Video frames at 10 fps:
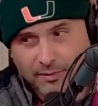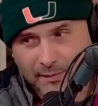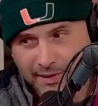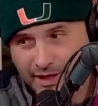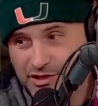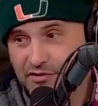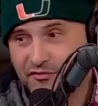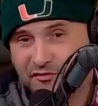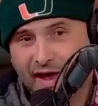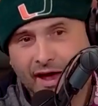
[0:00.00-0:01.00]
Remember this:
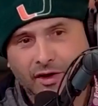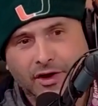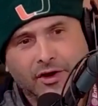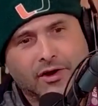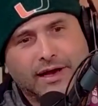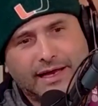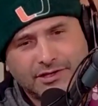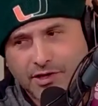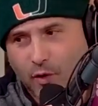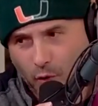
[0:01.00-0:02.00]
failure
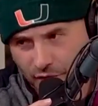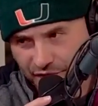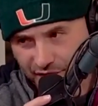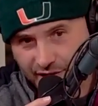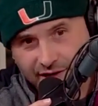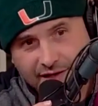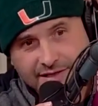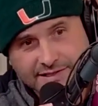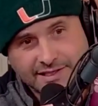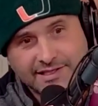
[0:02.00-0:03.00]
is an orphan.
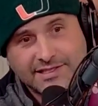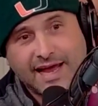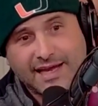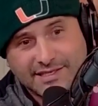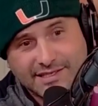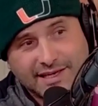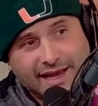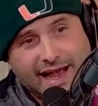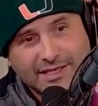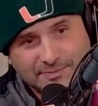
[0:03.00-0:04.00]
Success
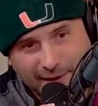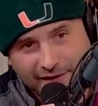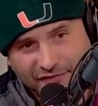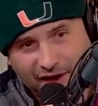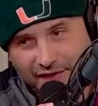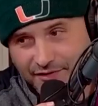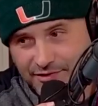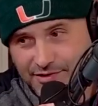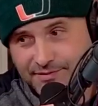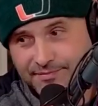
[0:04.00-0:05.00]
has many
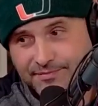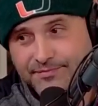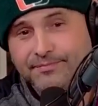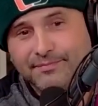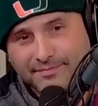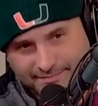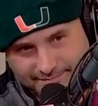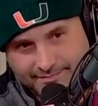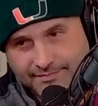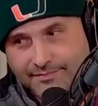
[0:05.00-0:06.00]
fathers. Do you? Th- that's
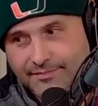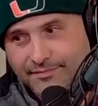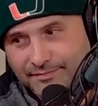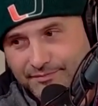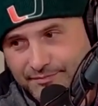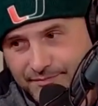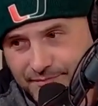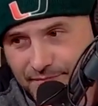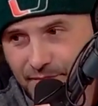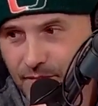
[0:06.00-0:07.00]
good. Do you think one
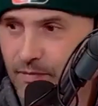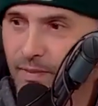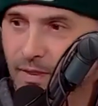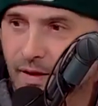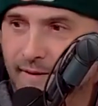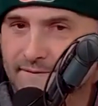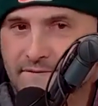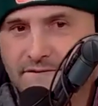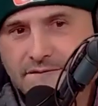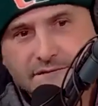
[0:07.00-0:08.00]
reporter will credit
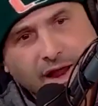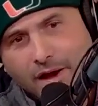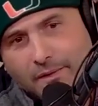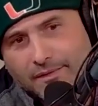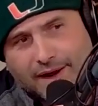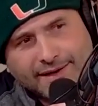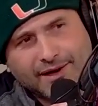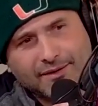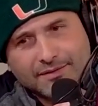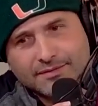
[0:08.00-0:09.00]
you and no, the show. I
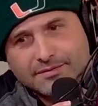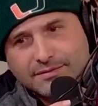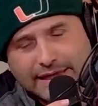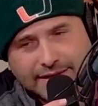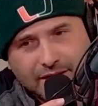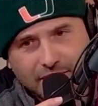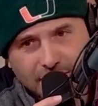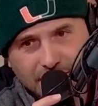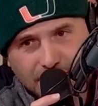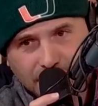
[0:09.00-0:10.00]
not don't. one. I don't, don't think
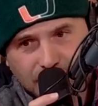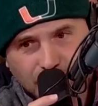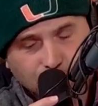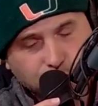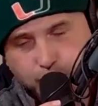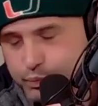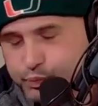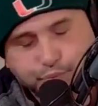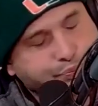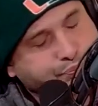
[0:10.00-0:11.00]
tomorrow in the newspaper,
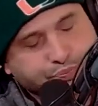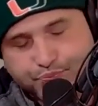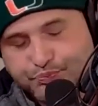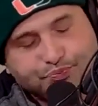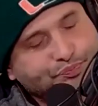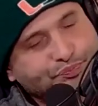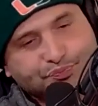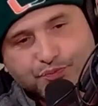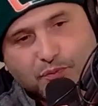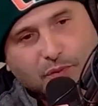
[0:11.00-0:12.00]
not one person
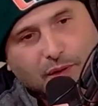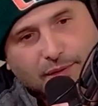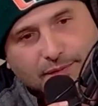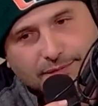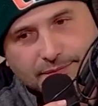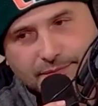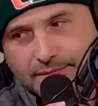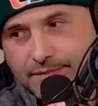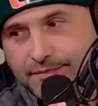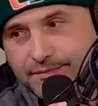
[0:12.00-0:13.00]
will say, you know what?
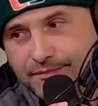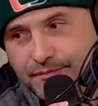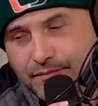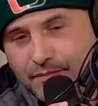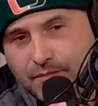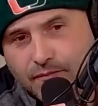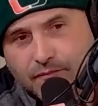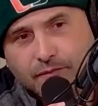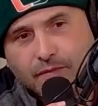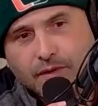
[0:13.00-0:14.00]
As said
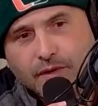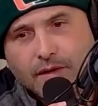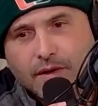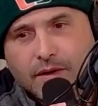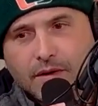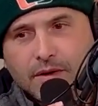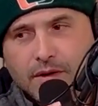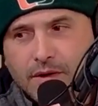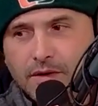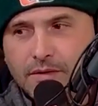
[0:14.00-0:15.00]
first by Carton on
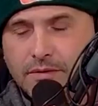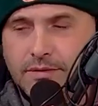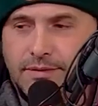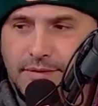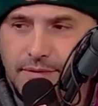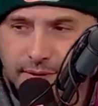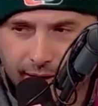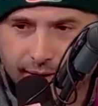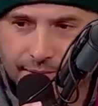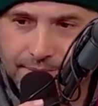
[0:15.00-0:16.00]
Carton and Roberts,
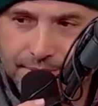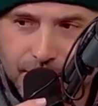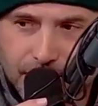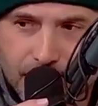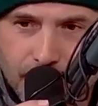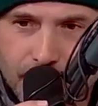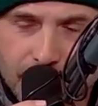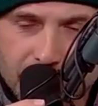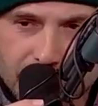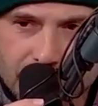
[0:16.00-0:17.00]
yeah. Sandy
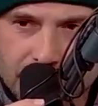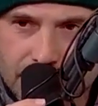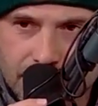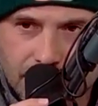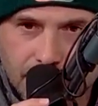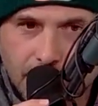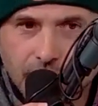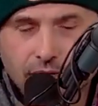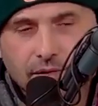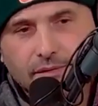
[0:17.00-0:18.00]
Alderson is pulling a dick, mm-hmm.
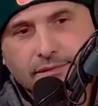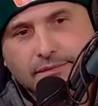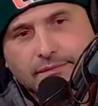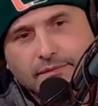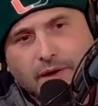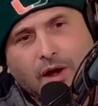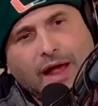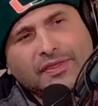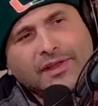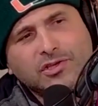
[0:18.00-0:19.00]
Cheney. Oh, I
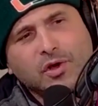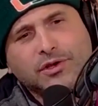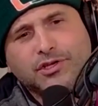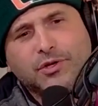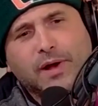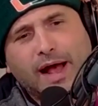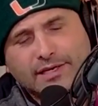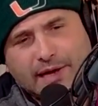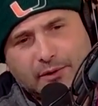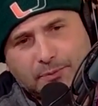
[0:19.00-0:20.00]
think there's only two
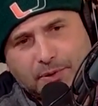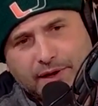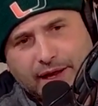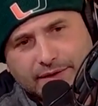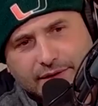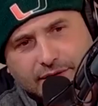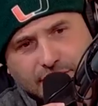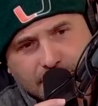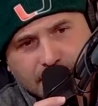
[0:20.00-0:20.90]
guys that would put it out there.